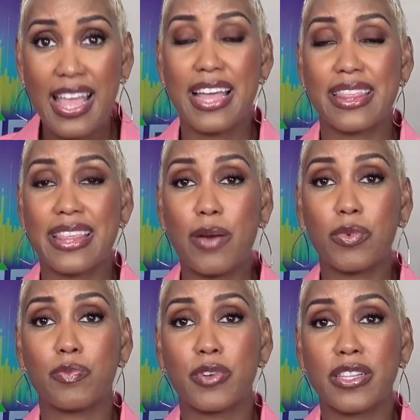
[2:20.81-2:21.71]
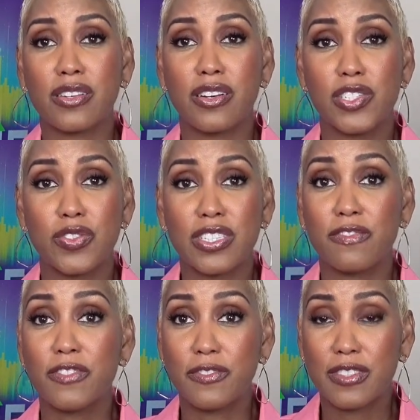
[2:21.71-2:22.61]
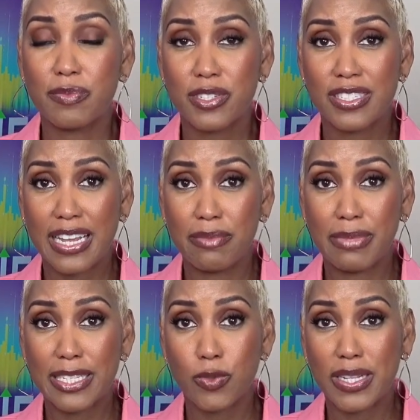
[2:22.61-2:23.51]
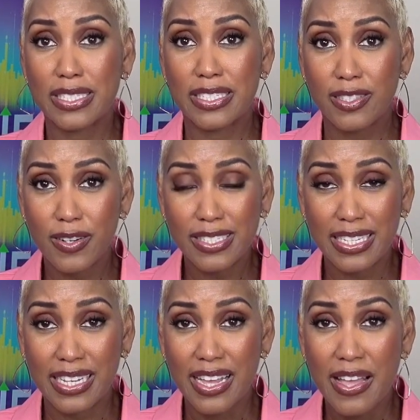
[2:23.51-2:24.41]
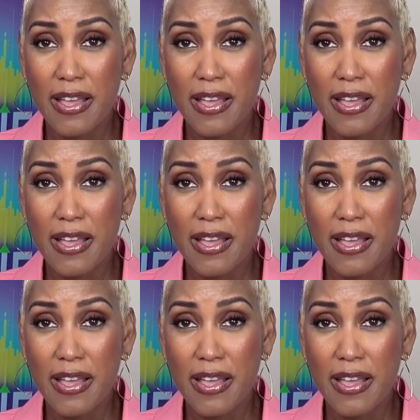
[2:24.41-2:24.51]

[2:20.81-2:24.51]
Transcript: and that will bring the country to 50% by 2030.